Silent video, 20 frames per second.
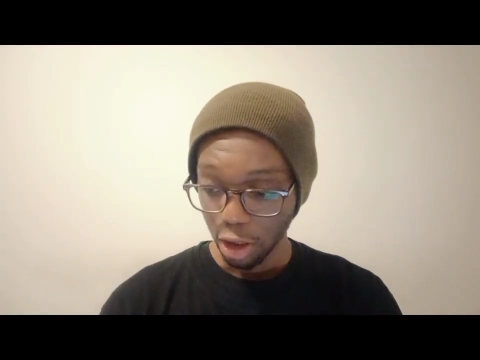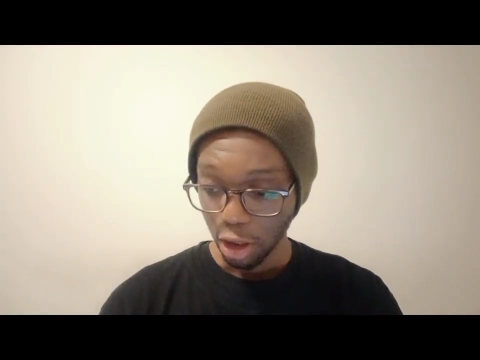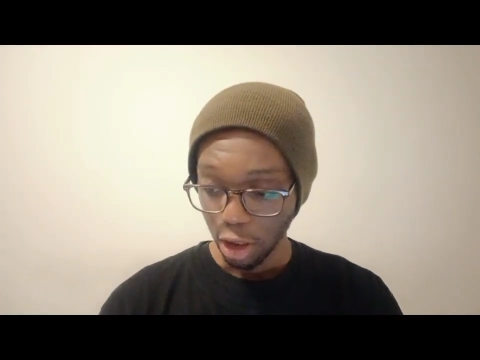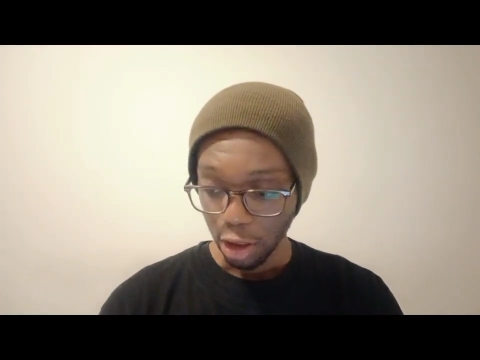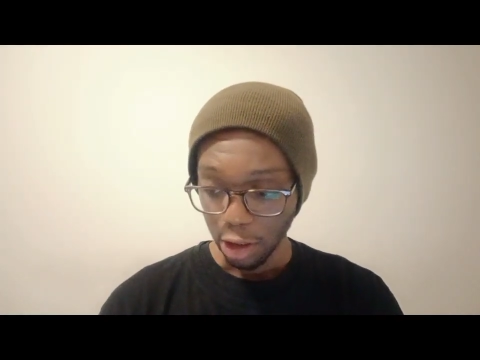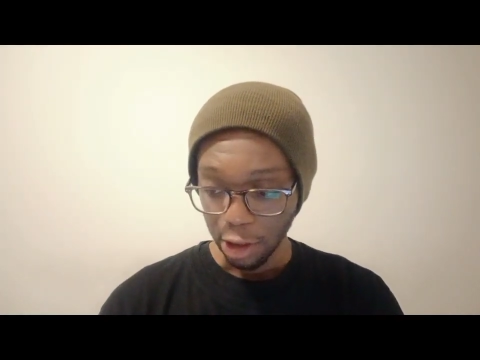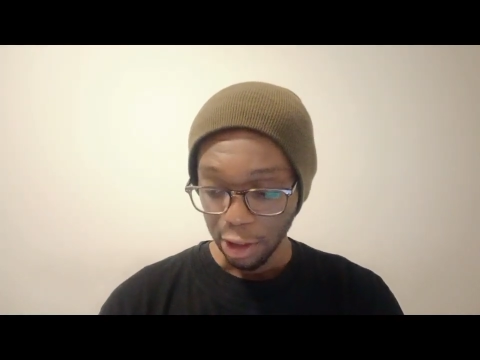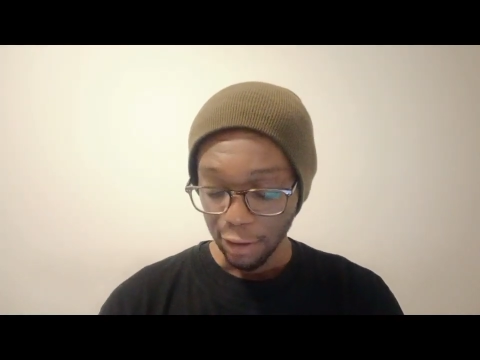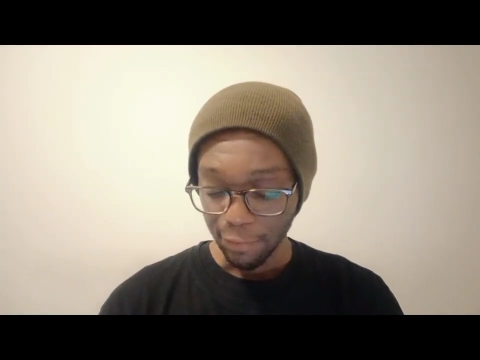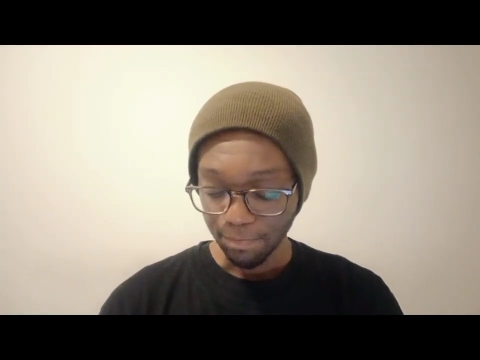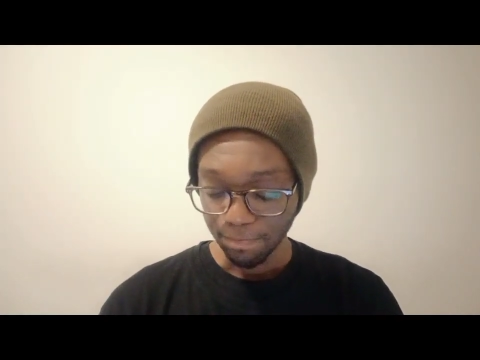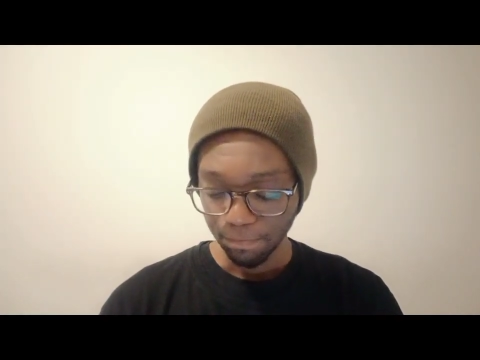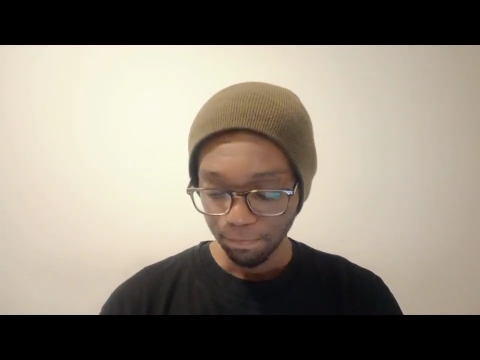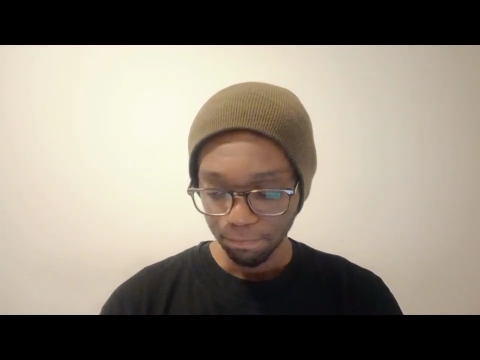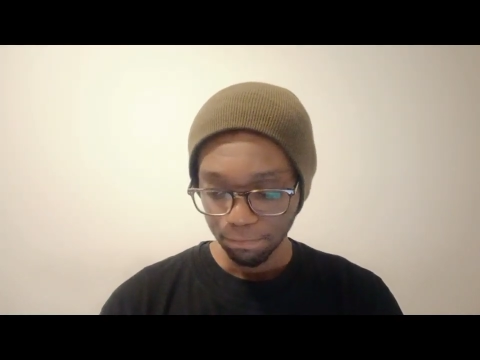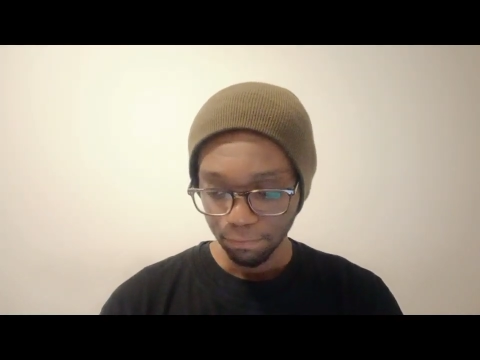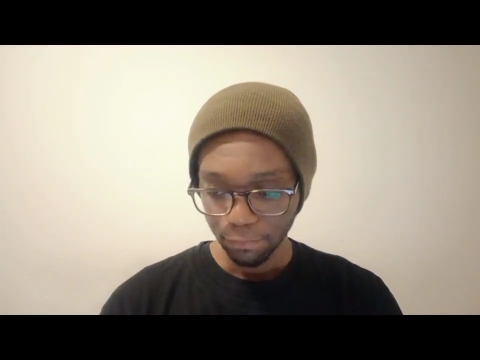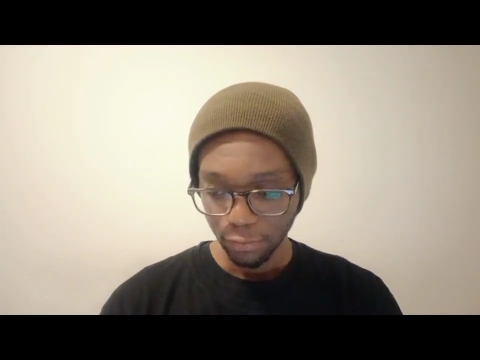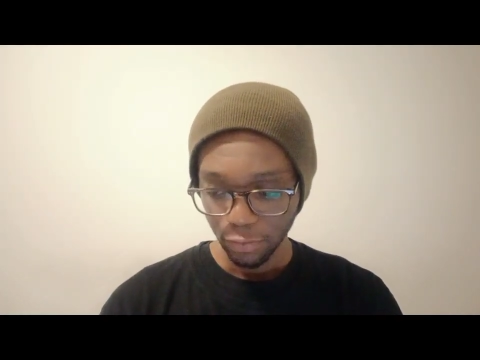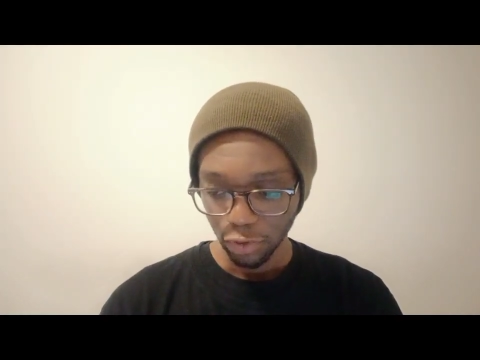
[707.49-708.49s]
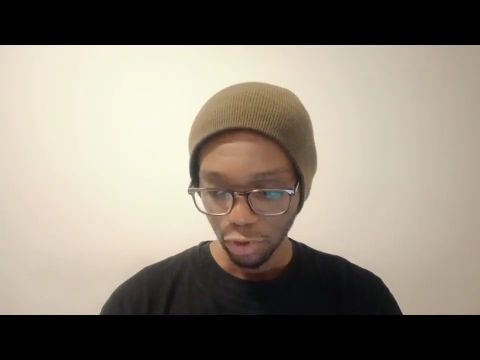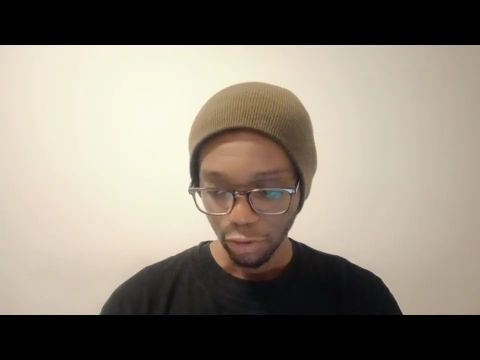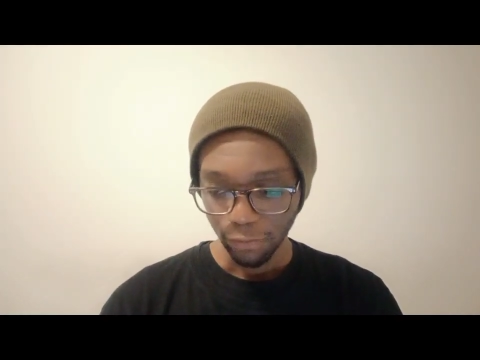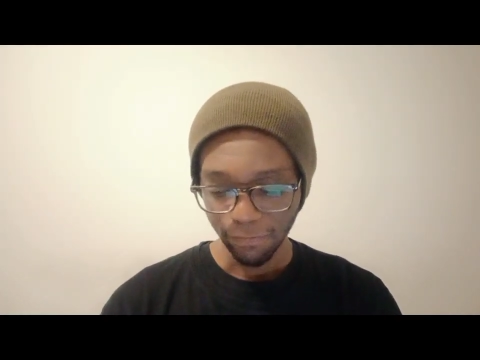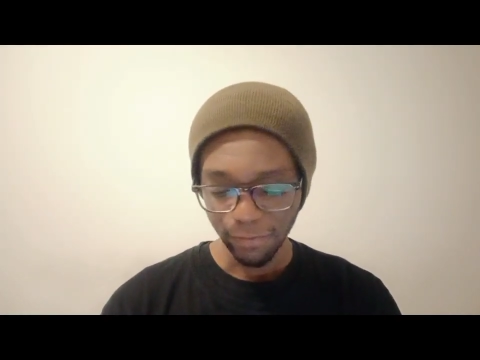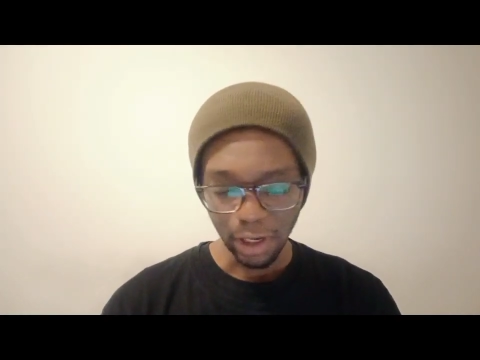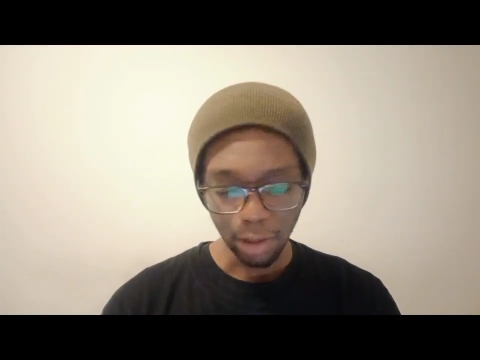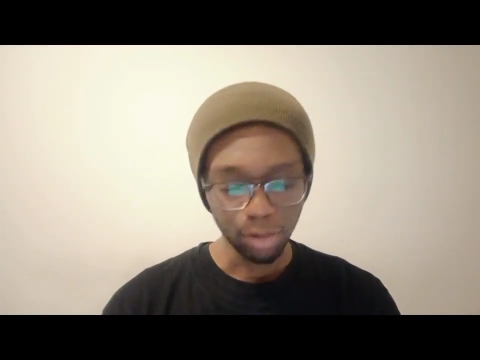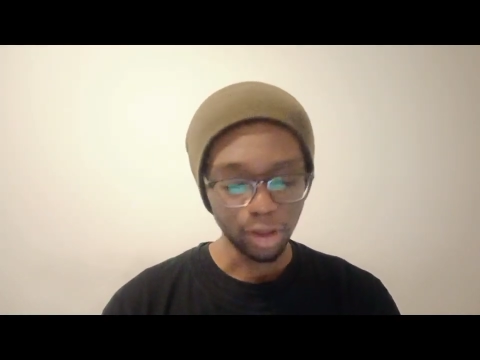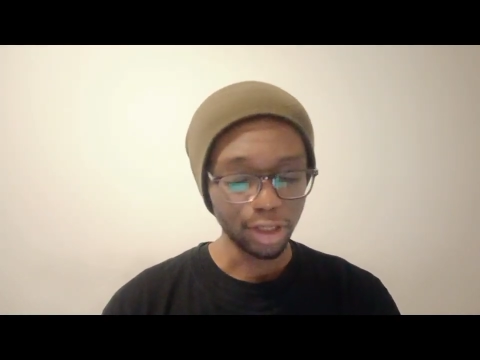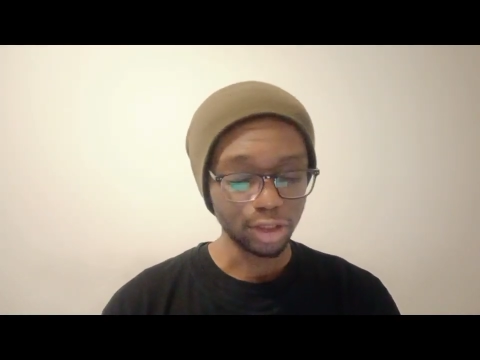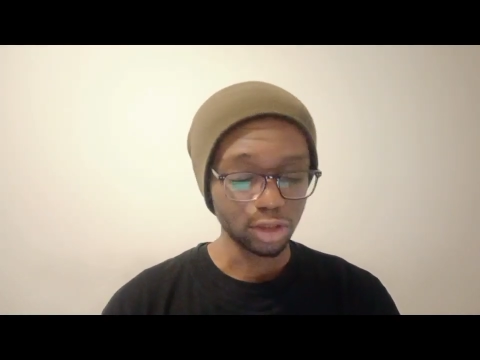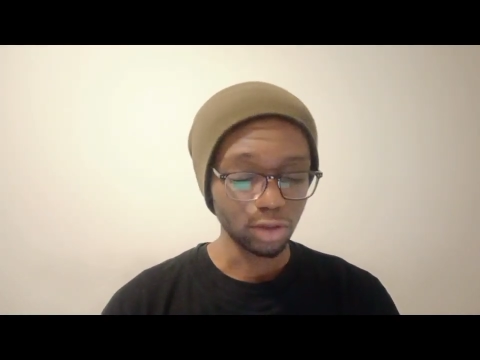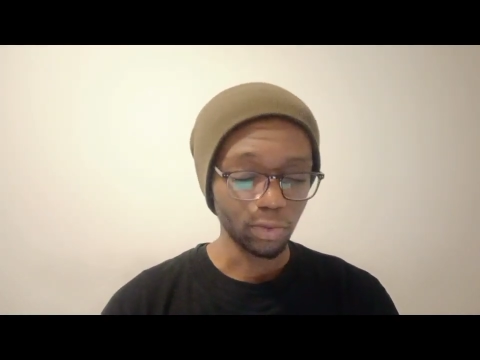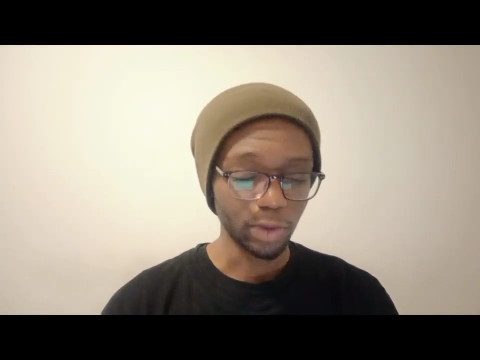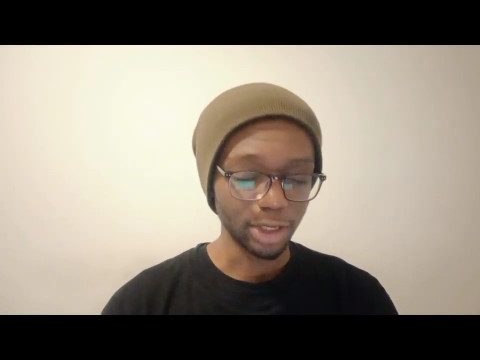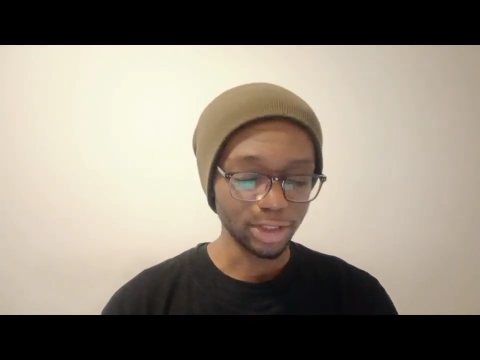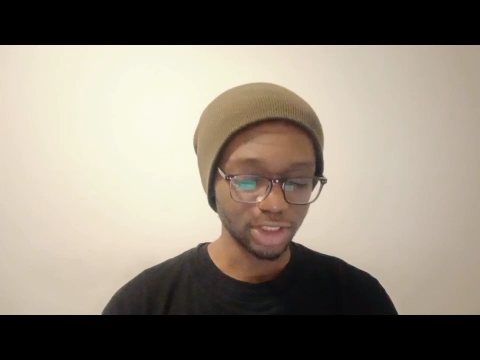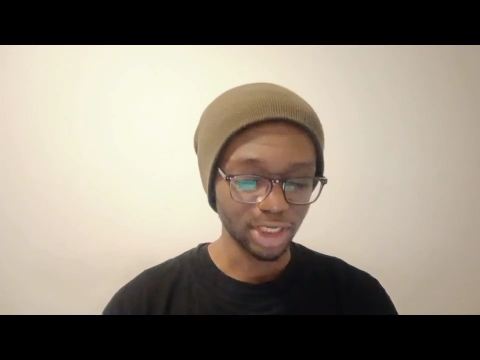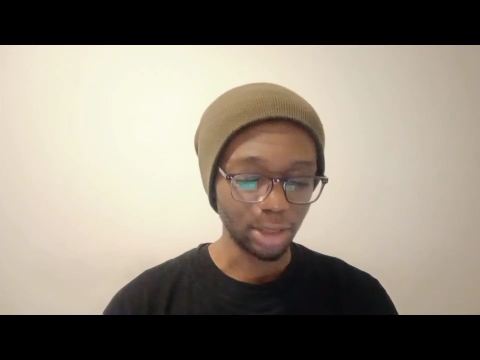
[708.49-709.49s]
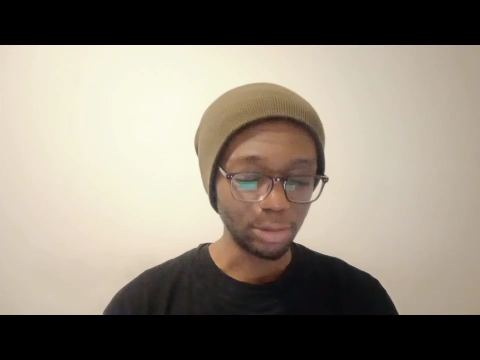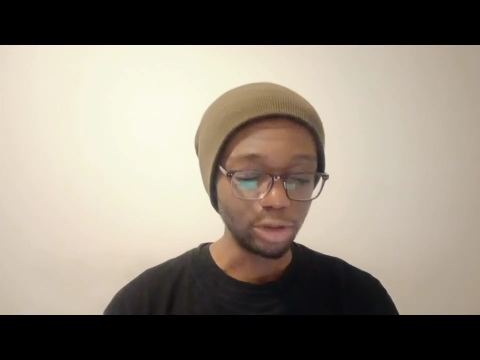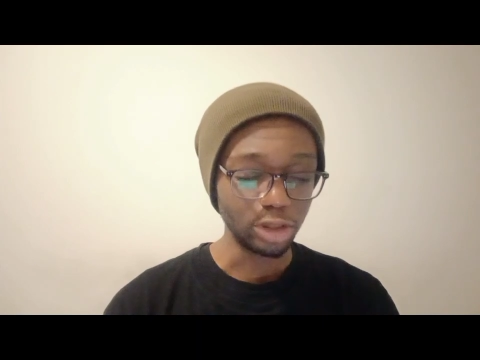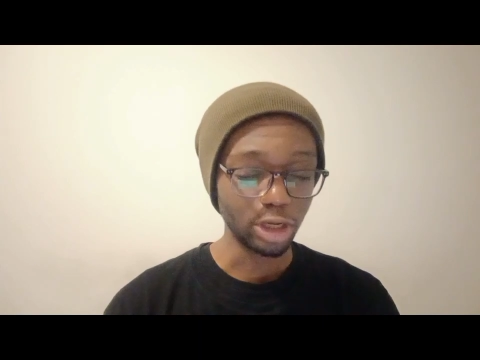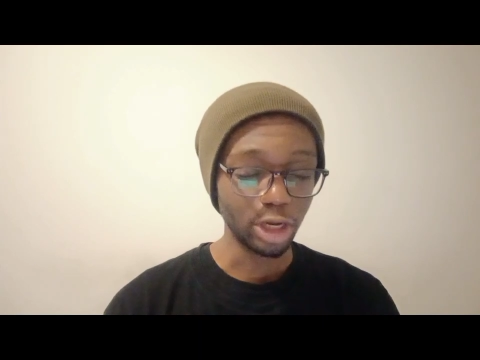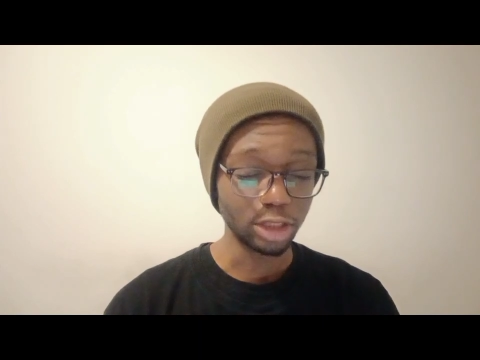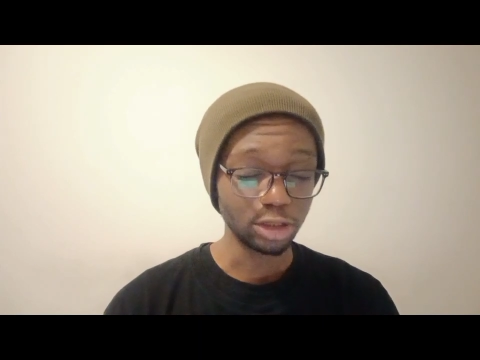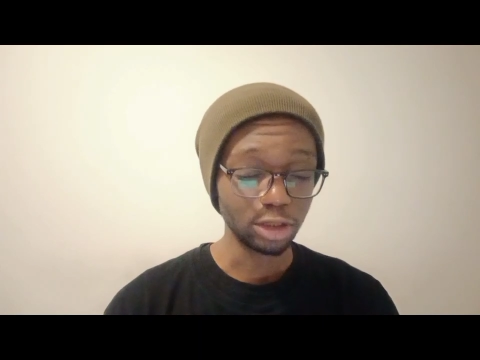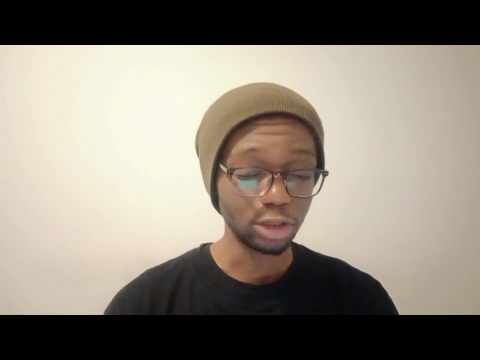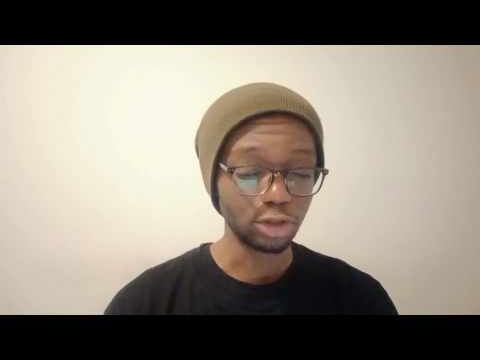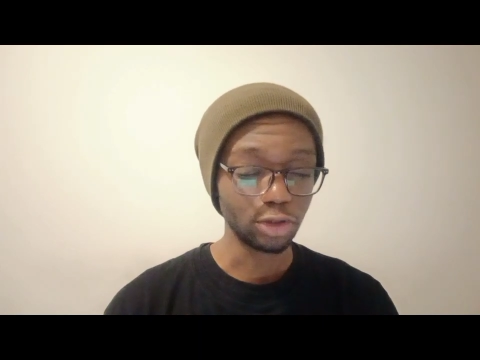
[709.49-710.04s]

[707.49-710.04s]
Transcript: Um, Fair play to West Ham United,